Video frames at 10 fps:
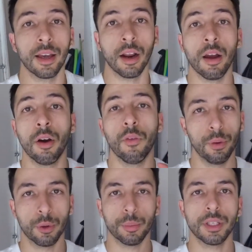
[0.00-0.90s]
hopefully
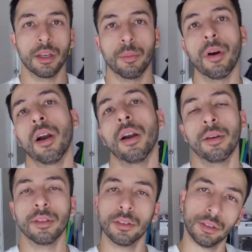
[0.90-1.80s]
we're going to be taking apart,
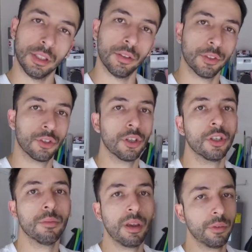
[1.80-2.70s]
seeing if it's good,
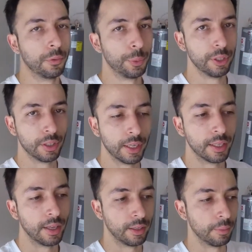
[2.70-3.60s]
maybe rebuilding
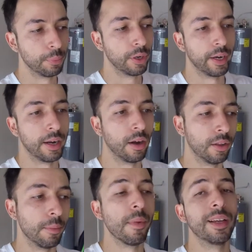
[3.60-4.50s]
it, and then putting it on
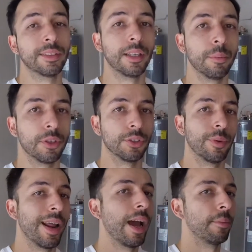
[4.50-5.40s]
the Mazda, because the one
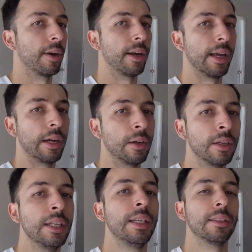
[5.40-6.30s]
I have right now,
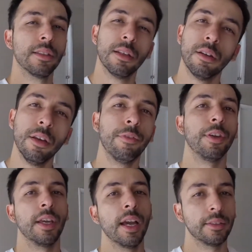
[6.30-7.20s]
it's a little
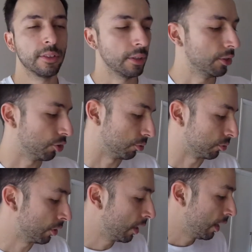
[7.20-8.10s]
iffy, has its
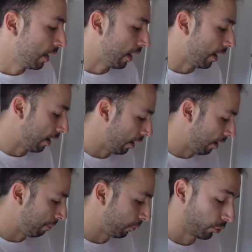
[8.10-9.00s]
issues.
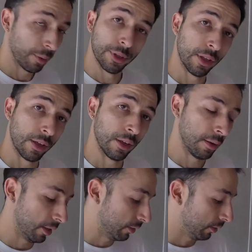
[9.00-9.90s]
But we're going to
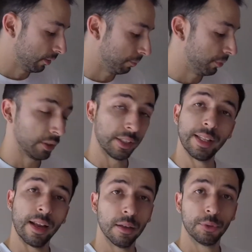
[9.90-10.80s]
be building
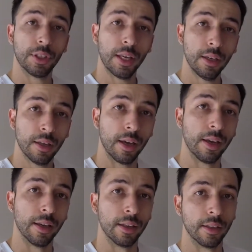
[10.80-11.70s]
that up today
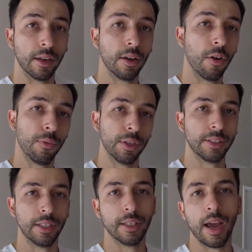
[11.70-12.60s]
and hopefully
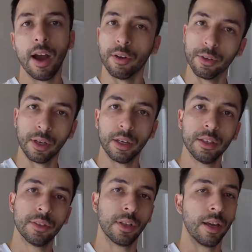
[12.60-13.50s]
seeing how good it
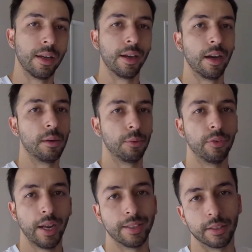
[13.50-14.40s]
is. Harbor
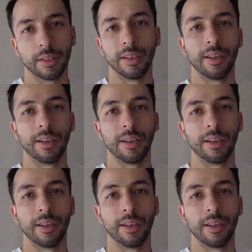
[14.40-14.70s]
Freight has a